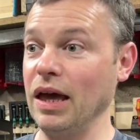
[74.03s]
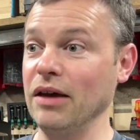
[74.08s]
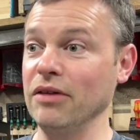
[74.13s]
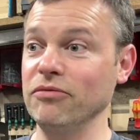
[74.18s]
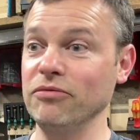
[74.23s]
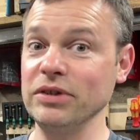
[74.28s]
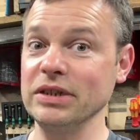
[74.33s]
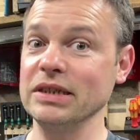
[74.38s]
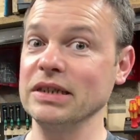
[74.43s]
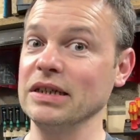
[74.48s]

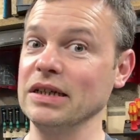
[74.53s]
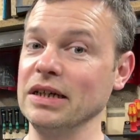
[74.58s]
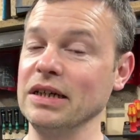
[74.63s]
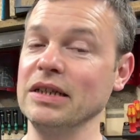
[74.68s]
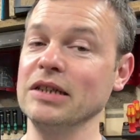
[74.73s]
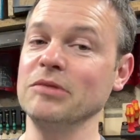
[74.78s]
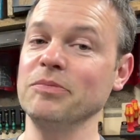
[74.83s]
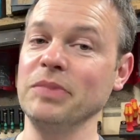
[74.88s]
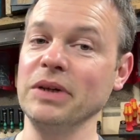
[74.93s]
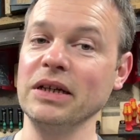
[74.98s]
Recently,
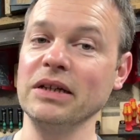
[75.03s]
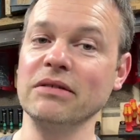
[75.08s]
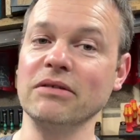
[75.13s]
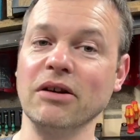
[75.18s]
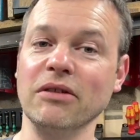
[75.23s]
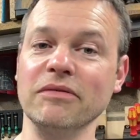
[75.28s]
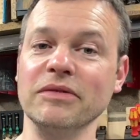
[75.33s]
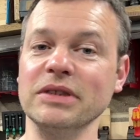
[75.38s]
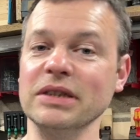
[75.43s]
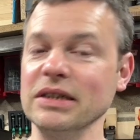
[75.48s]
there's been
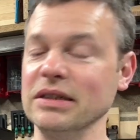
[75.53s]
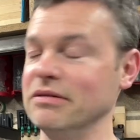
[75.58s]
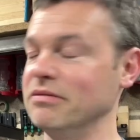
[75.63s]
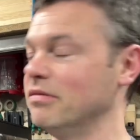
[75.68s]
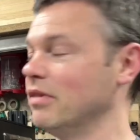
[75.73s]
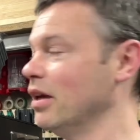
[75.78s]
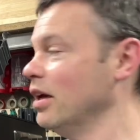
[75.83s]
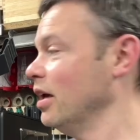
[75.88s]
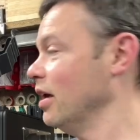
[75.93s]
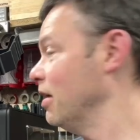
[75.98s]
obviously
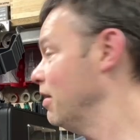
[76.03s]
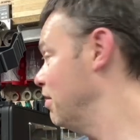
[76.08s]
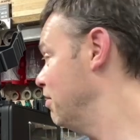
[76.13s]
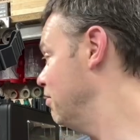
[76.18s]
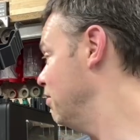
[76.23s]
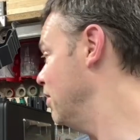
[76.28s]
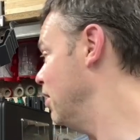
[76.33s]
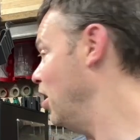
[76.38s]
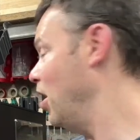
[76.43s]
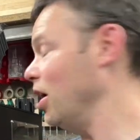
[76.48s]

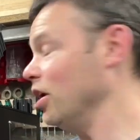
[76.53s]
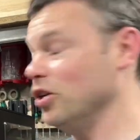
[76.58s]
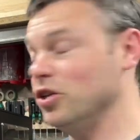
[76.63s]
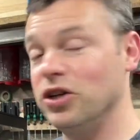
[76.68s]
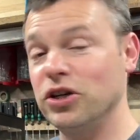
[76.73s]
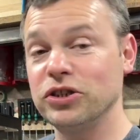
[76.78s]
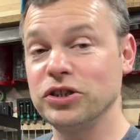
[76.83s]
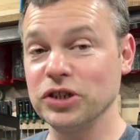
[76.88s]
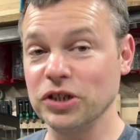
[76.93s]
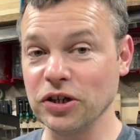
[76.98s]

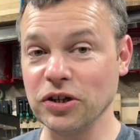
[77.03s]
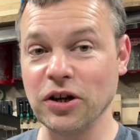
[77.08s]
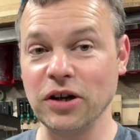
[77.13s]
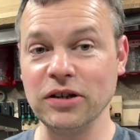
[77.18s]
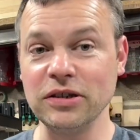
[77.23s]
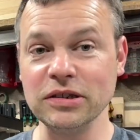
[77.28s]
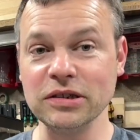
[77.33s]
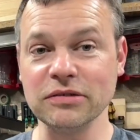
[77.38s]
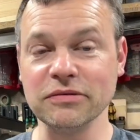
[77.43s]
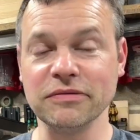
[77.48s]
induction
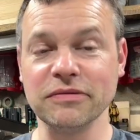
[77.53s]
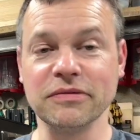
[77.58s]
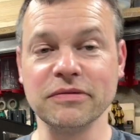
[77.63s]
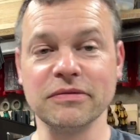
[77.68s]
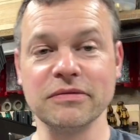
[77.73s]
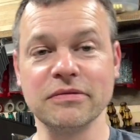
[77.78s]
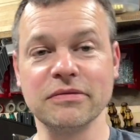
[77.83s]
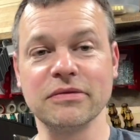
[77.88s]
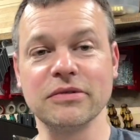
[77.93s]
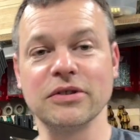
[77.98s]
coils have
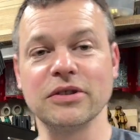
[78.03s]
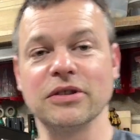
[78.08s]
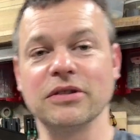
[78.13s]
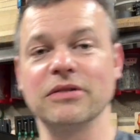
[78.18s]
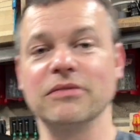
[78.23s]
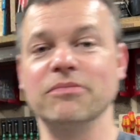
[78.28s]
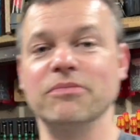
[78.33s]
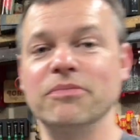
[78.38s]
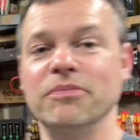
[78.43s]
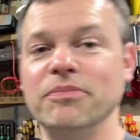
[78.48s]

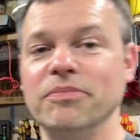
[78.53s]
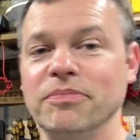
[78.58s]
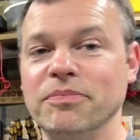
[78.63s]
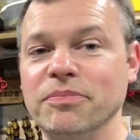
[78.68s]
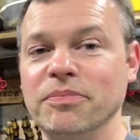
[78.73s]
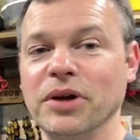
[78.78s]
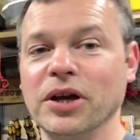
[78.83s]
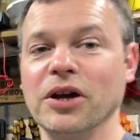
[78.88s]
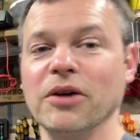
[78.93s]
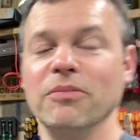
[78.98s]

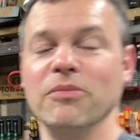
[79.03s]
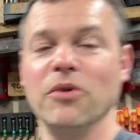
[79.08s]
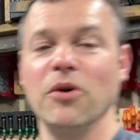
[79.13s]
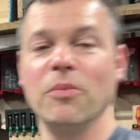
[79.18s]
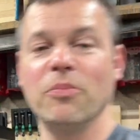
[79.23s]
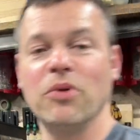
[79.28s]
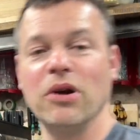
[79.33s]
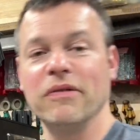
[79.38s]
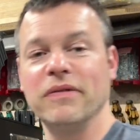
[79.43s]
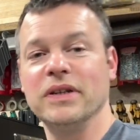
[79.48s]
become more
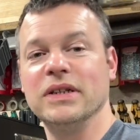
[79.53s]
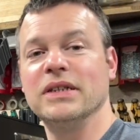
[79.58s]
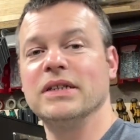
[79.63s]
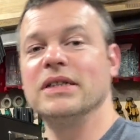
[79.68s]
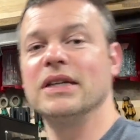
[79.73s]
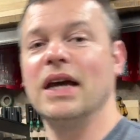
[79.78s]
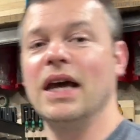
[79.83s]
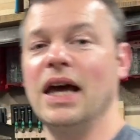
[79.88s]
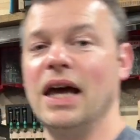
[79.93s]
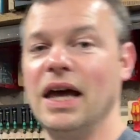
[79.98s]

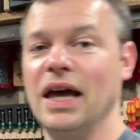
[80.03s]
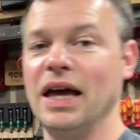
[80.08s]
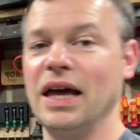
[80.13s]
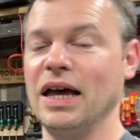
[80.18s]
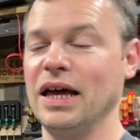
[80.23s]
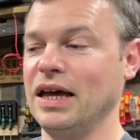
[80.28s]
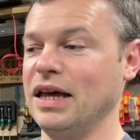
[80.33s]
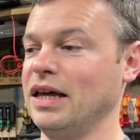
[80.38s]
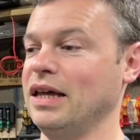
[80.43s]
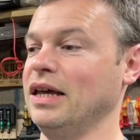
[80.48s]
prevalent,
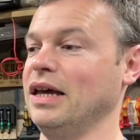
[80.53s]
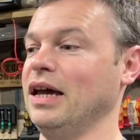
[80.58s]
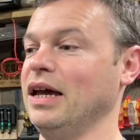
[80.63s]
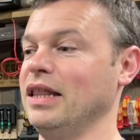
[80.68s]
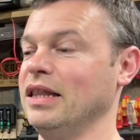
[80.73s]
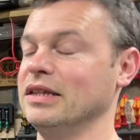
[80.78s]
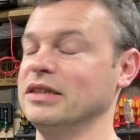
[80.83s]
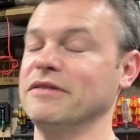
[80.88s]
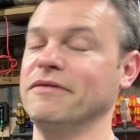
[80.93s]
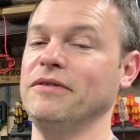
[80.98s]
and
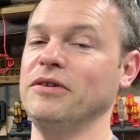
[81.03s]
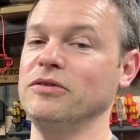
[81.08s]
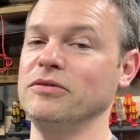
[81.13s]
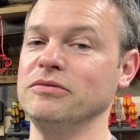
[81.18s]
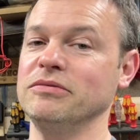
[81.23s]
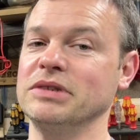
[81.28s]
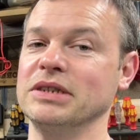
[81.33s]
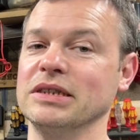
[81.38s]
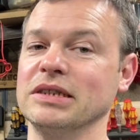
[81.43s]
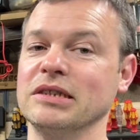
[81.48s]
there's a few
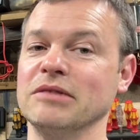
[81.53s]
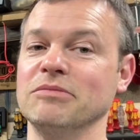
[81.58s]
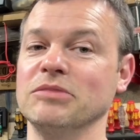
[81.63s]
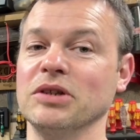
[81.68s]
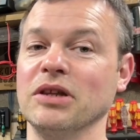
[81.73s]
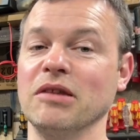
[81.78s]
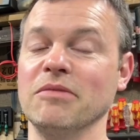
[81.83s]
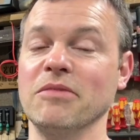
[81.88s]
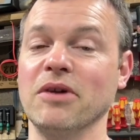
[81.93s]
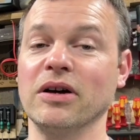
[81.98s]
systems
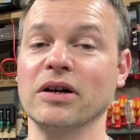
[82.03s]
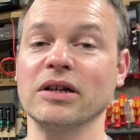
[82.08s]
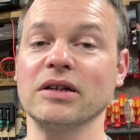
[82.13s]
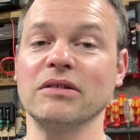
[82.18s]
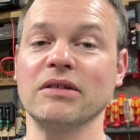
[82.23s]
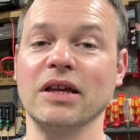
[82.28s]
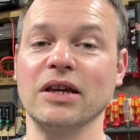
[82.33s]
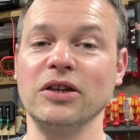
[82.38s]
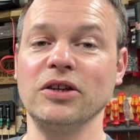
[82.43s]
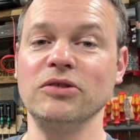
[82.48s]
on the
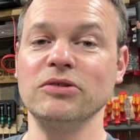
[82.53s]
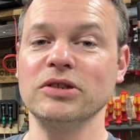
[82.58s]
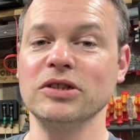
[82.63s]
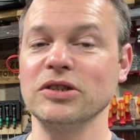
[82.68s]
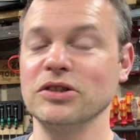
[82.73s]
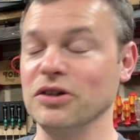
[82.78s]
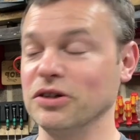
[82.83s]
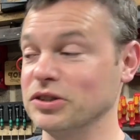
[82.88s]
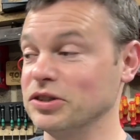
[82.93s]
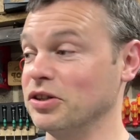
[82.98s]
market that use
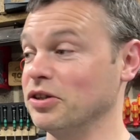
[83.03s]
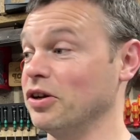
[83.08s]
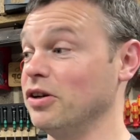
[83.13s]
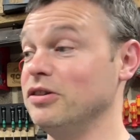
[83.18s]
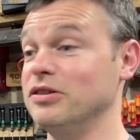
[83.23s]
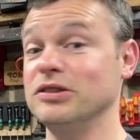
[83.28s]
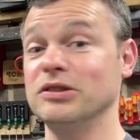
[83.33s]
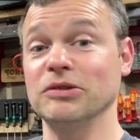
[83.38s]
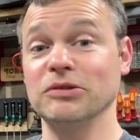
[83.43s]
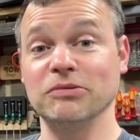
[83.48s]
induction
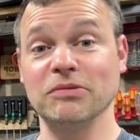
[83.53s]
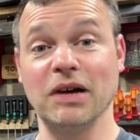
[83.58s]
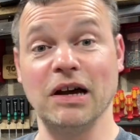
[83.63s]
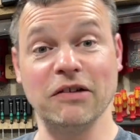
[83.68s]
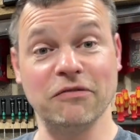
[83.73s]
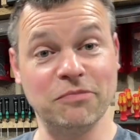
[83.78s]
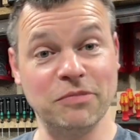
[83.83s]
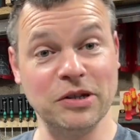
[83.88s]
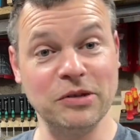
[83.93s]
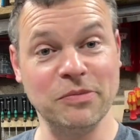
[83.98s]
coils. So
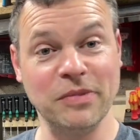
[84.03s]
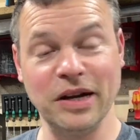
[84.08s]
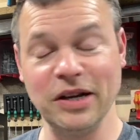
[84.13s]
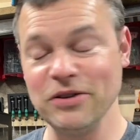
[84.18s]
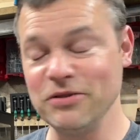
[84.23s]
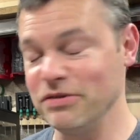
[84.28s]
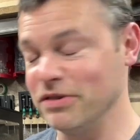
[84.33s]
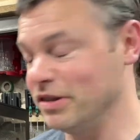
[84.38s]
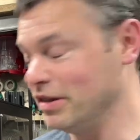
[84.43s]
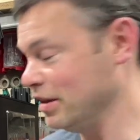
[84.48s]
I've built my
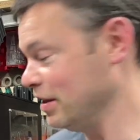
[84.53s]
own.